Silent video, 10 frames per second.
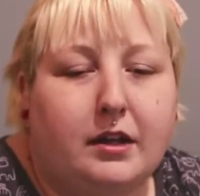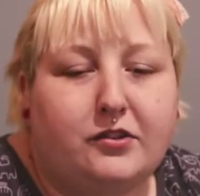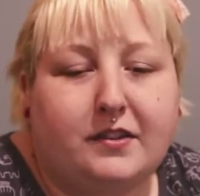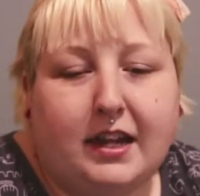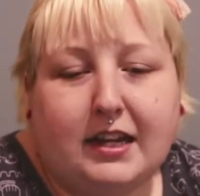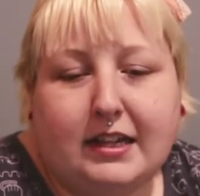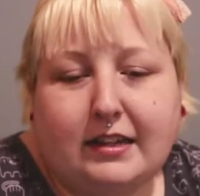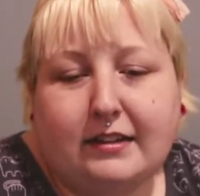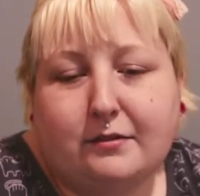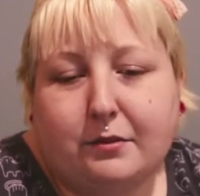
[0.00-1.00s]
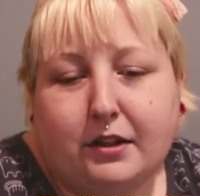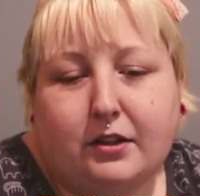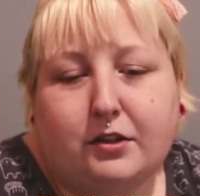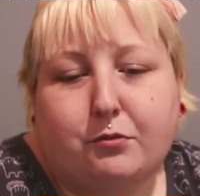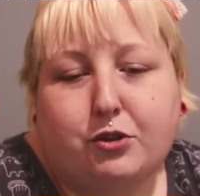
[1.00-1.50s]
Just anything that's really
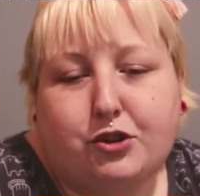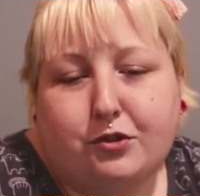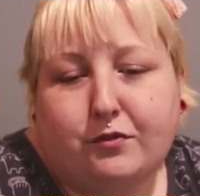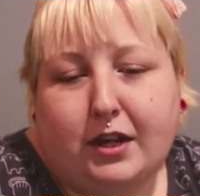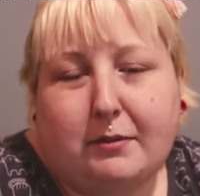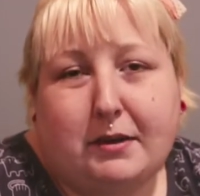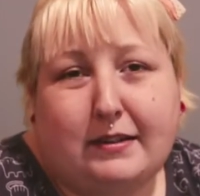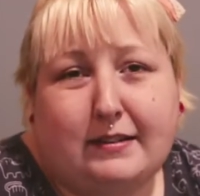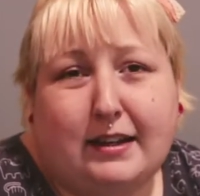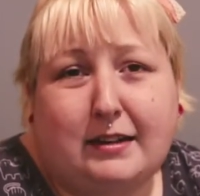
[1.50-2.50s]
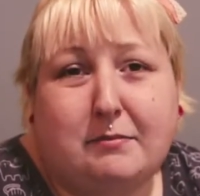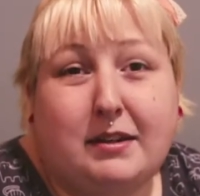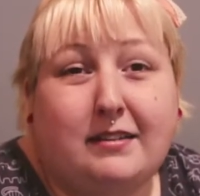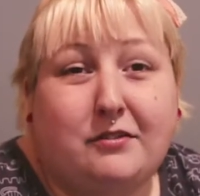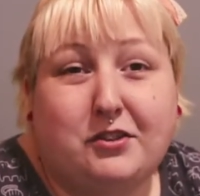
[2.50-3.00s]
going to rejuvenate my skin,
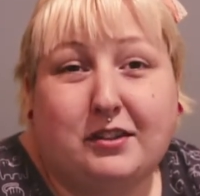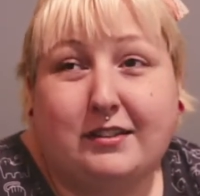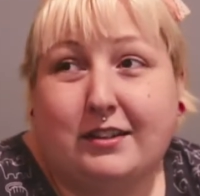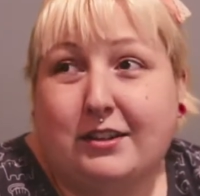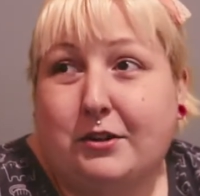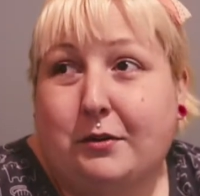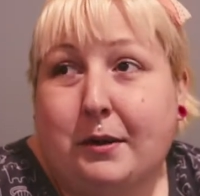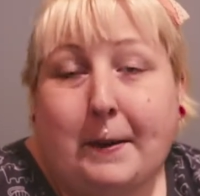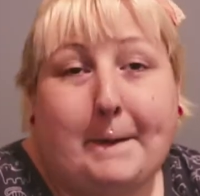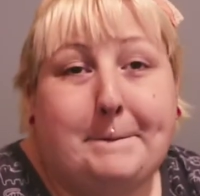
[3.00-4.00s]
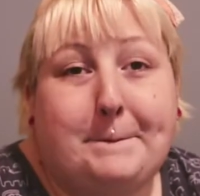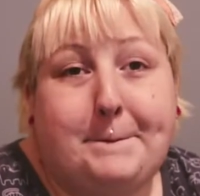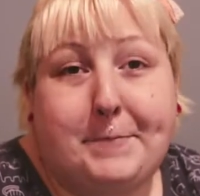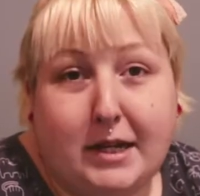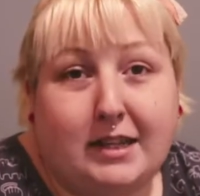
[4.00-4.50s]
because I've just,
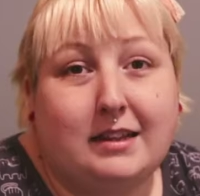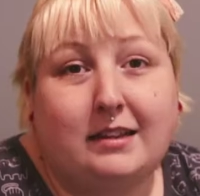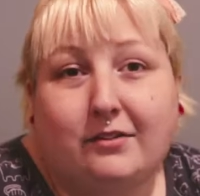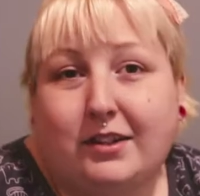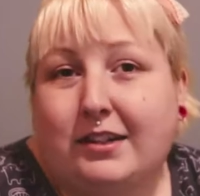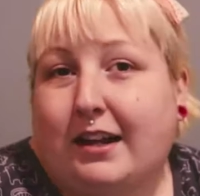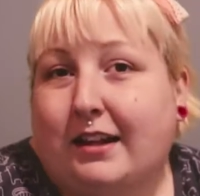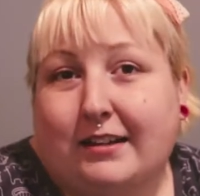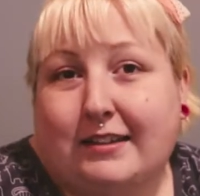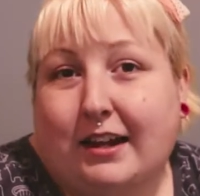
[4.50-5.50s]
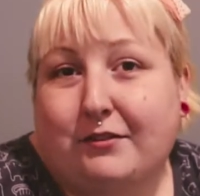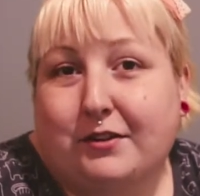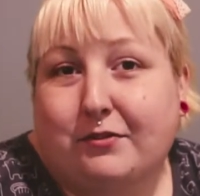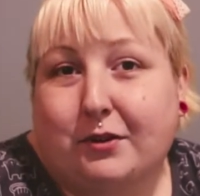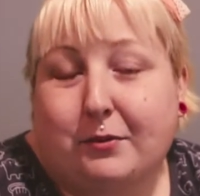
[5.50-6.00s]
beaten the living daylights out of
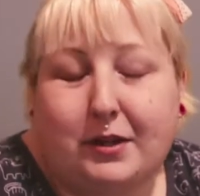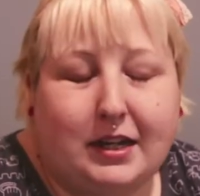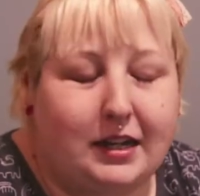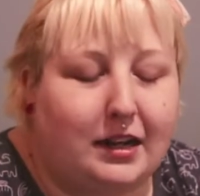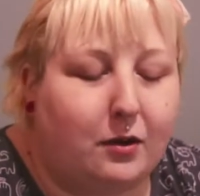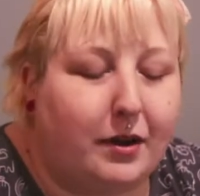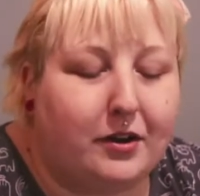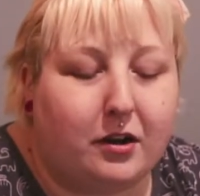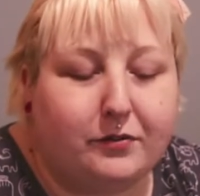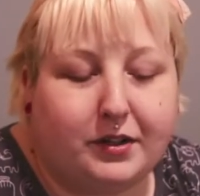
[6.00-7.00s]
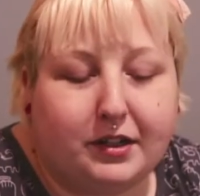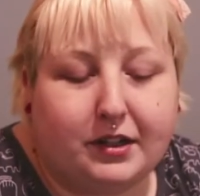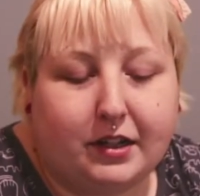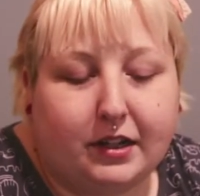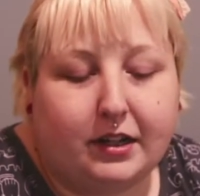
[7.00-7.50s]
it for a weekend. I quite
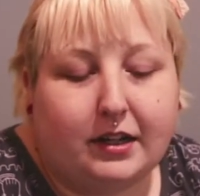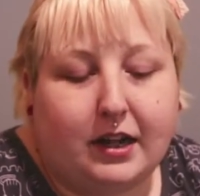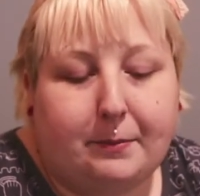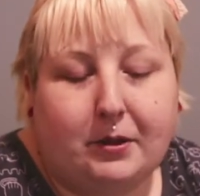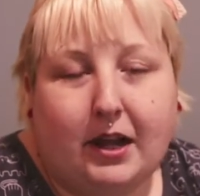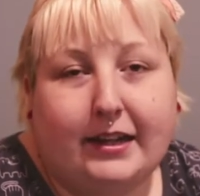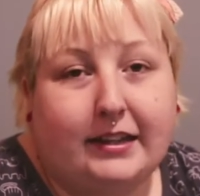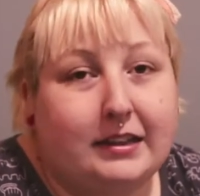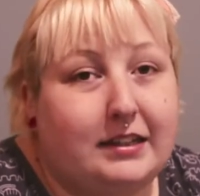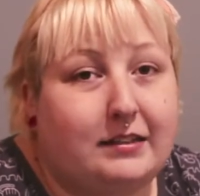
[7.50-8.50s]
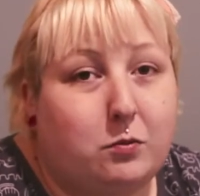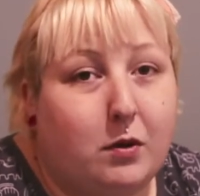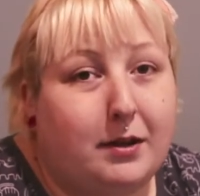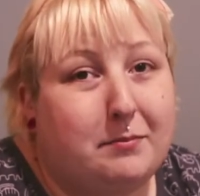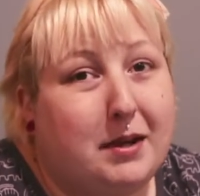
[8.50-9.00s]
often apply at least
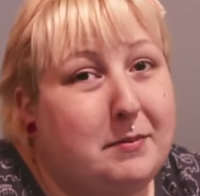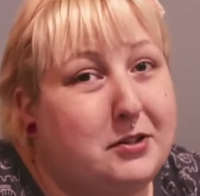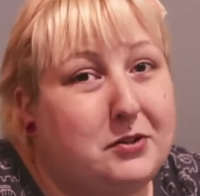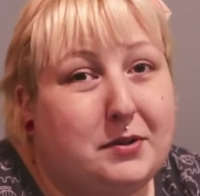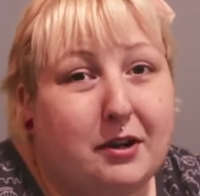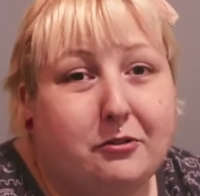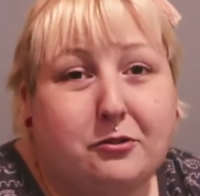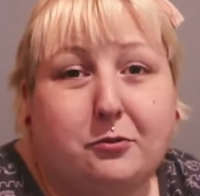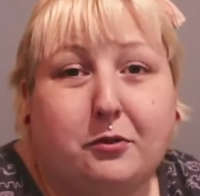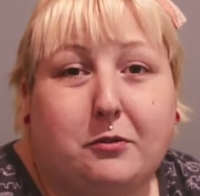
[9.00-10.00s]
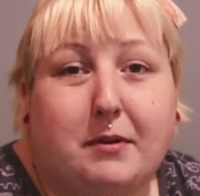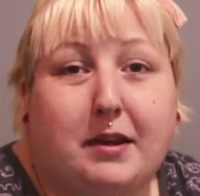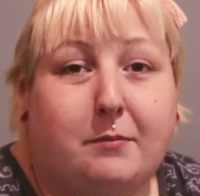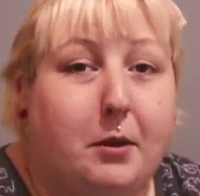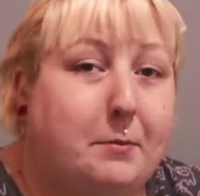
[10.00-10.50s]
1, maybe 2 characters worth of
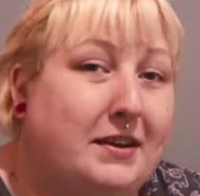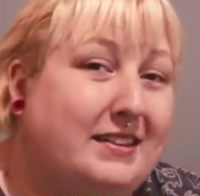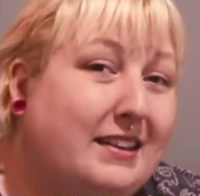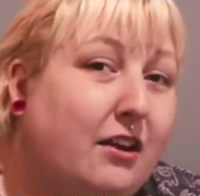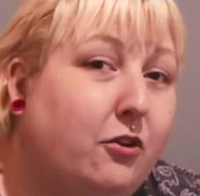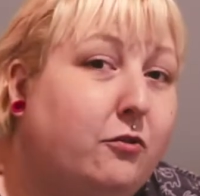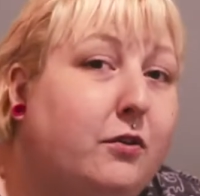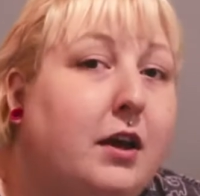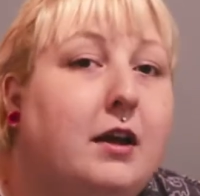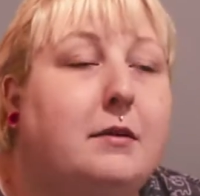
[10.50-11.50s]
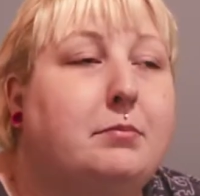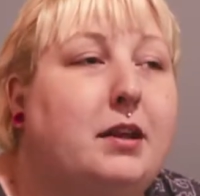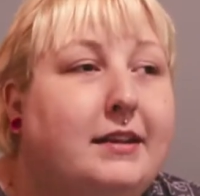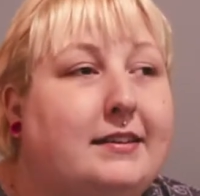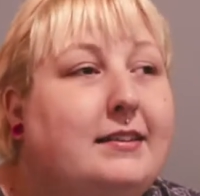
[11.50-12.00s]
makeup on myself,
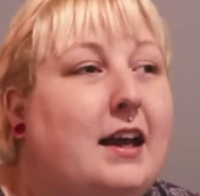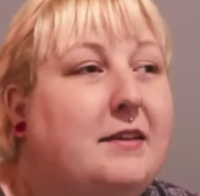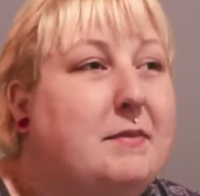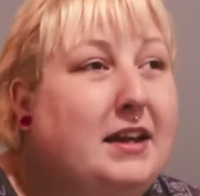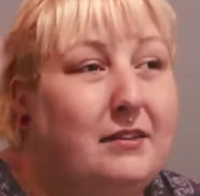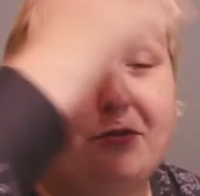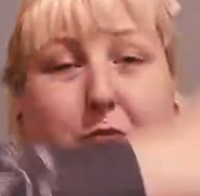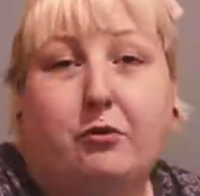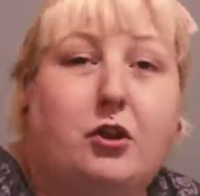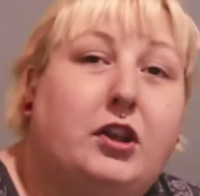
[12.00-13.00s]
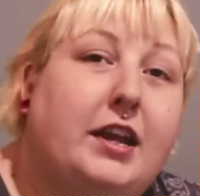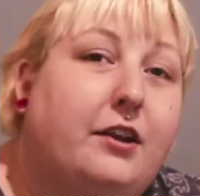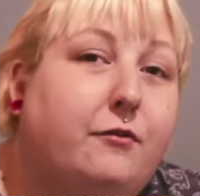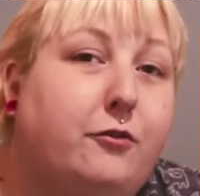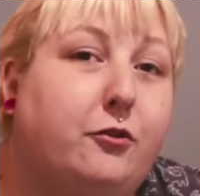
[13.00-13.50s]
Plus, I may have thrown on like
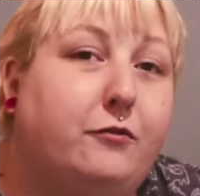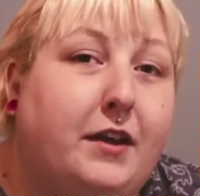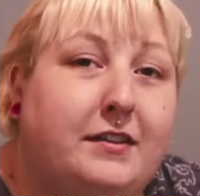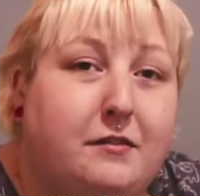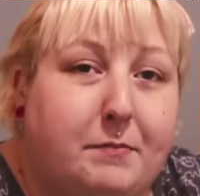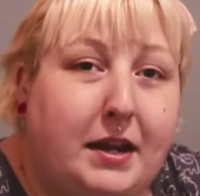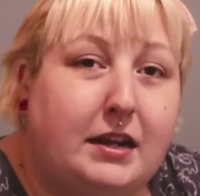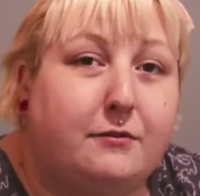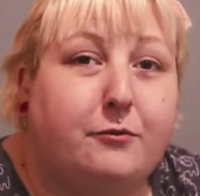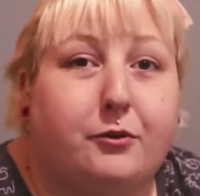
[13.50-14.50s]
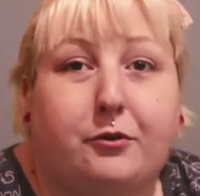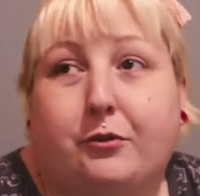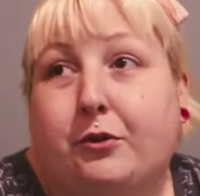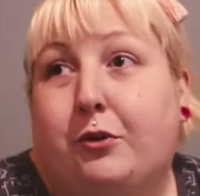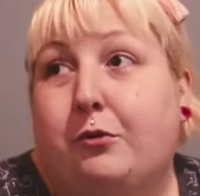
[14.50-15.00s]
a full face of paint
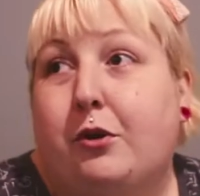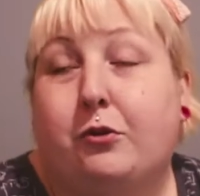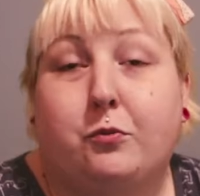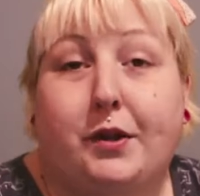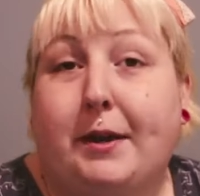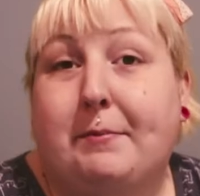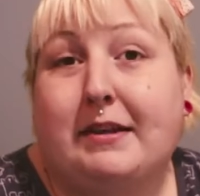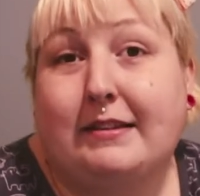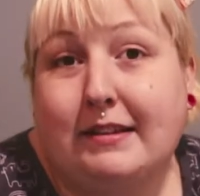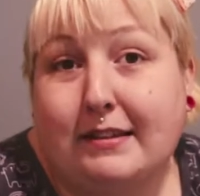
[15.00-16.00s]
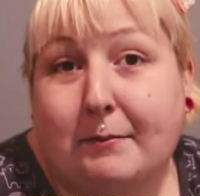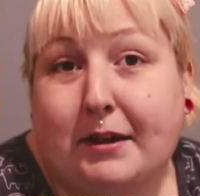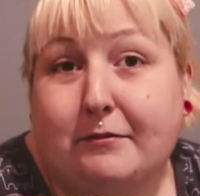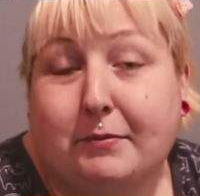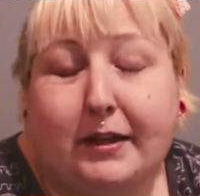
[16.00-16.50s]
for who knows what NPCs I
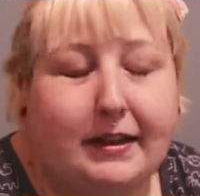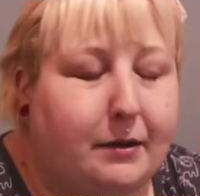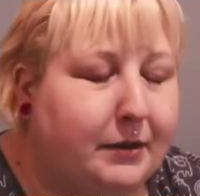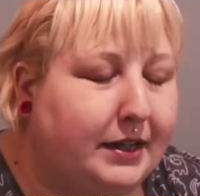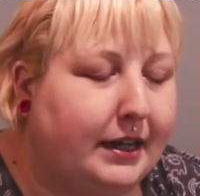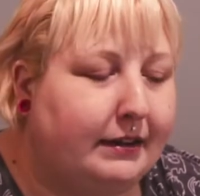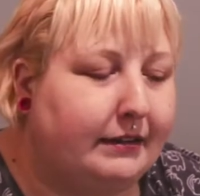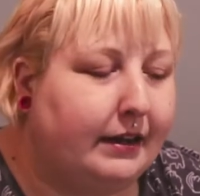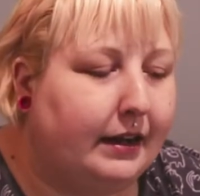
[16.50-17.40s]
might have played that weekend.